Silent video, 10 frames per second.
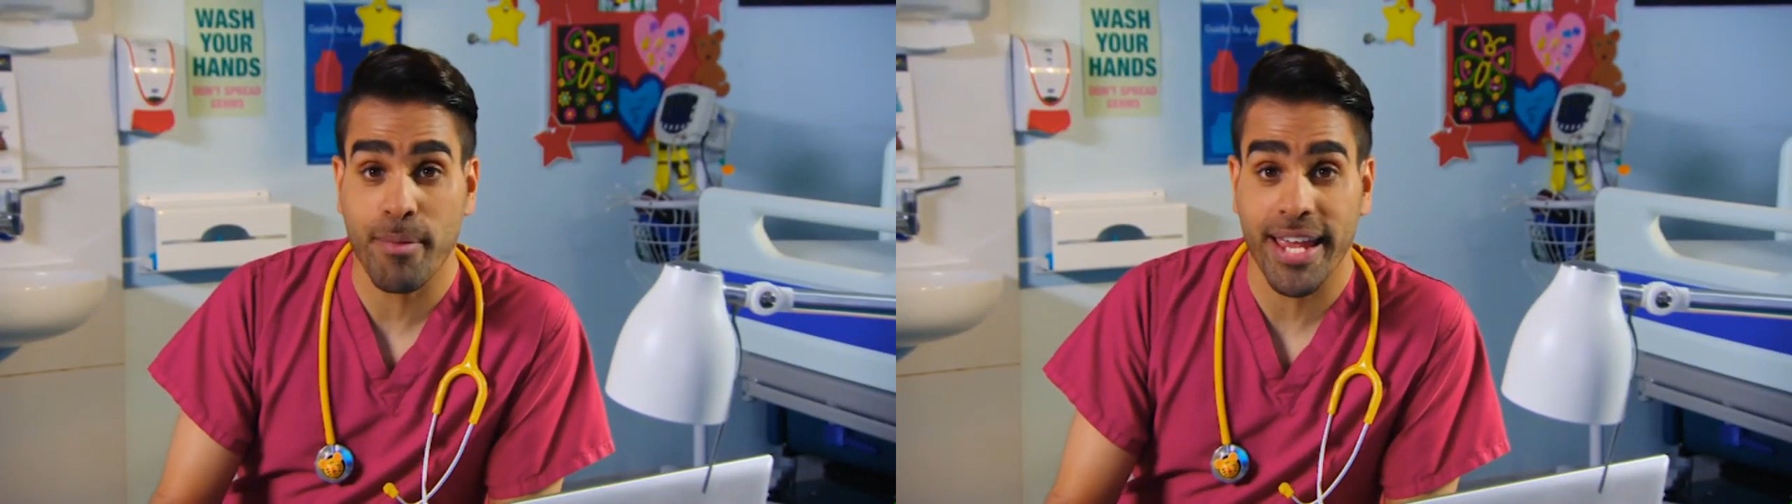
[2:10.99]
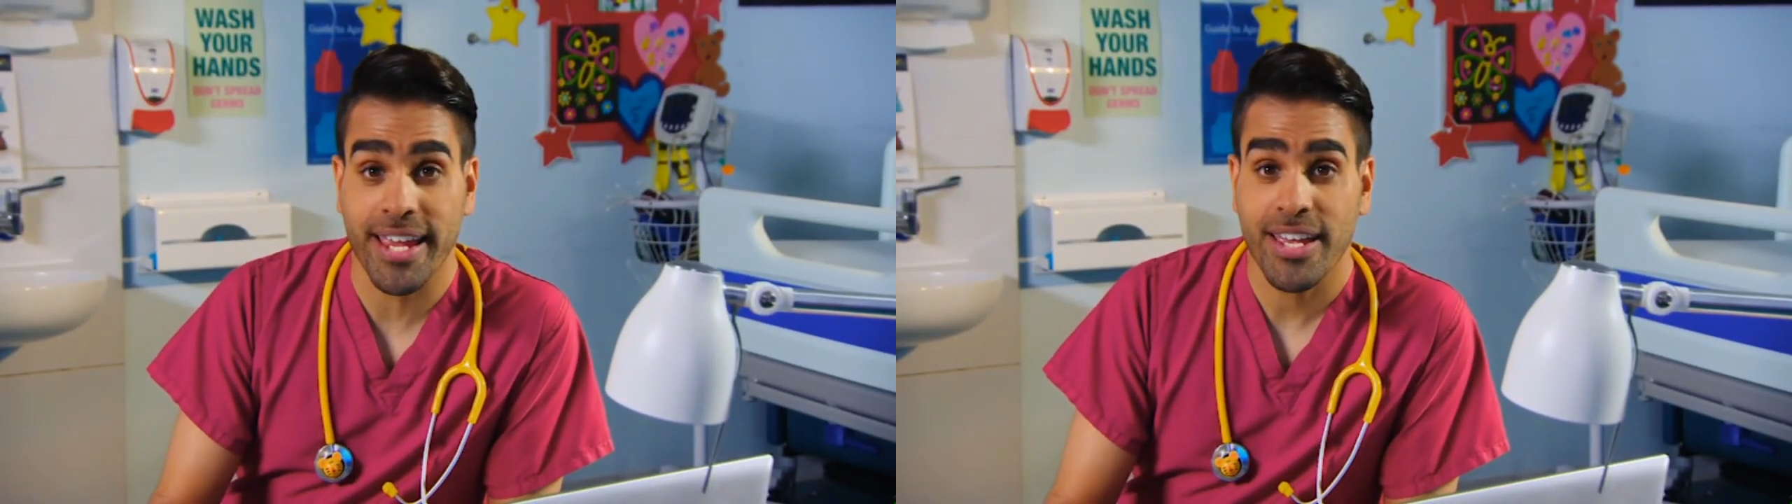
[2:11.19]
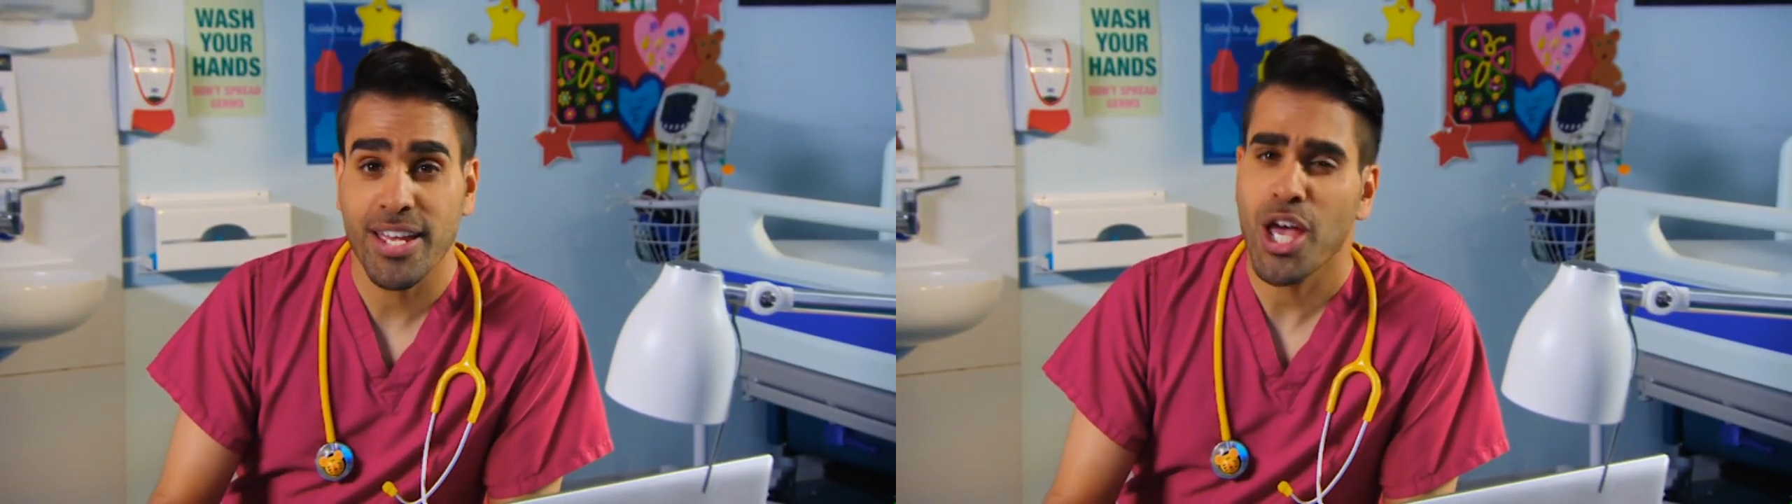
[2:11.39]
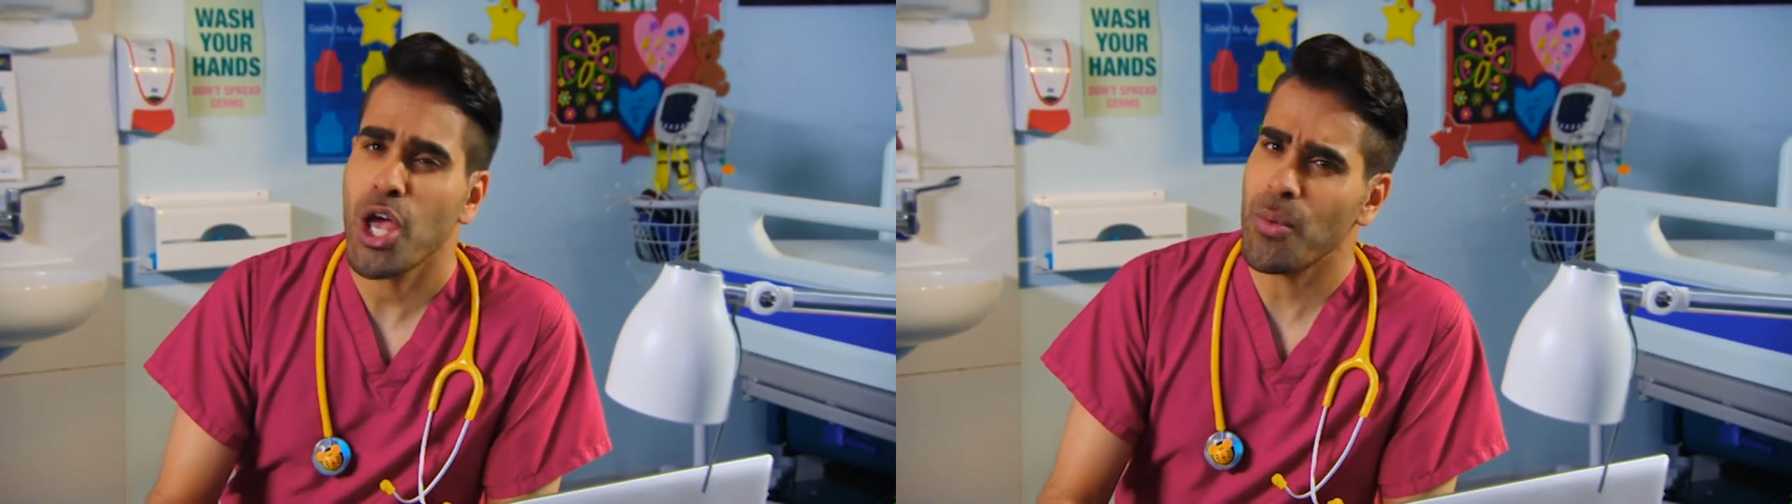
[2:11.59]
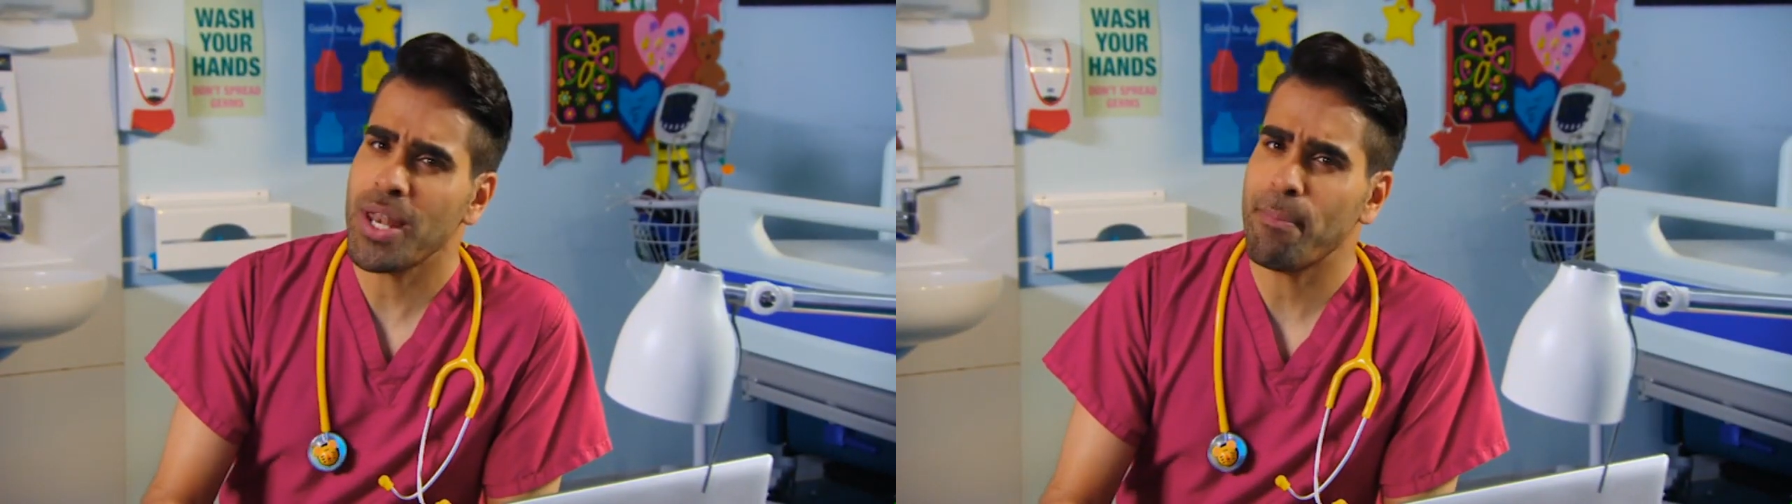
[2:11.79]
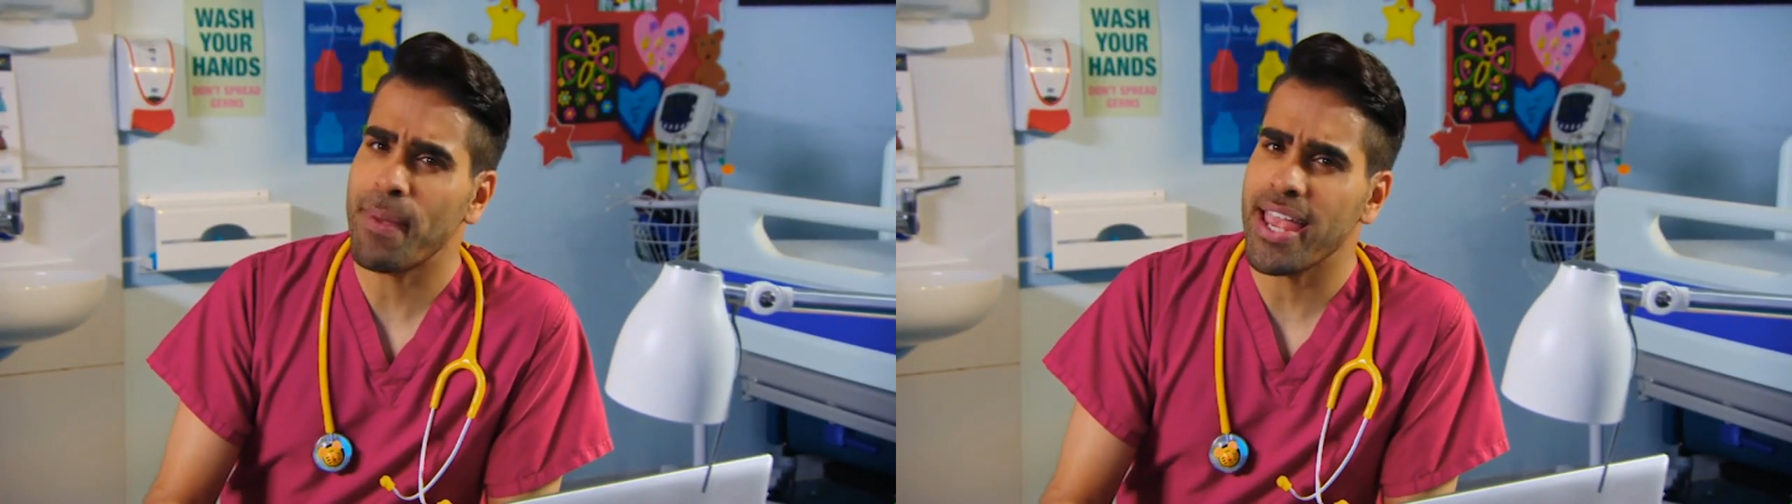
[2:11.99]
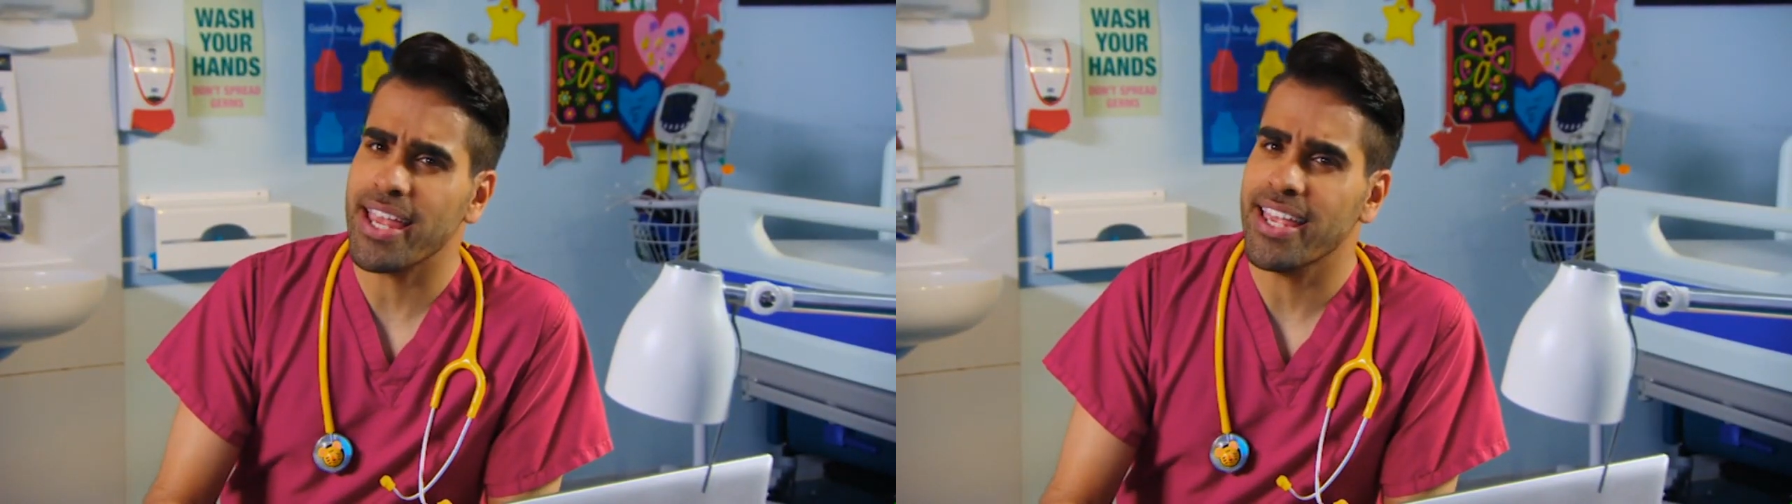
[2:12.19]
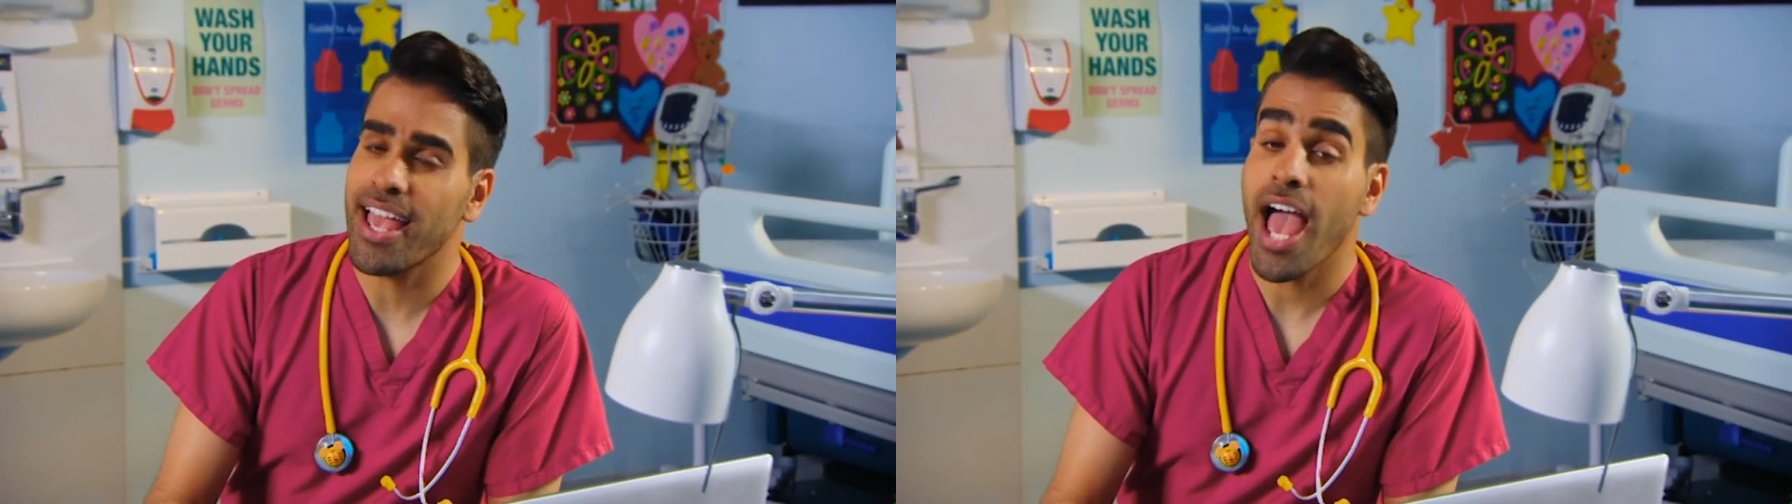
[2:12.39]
me? Who will it be?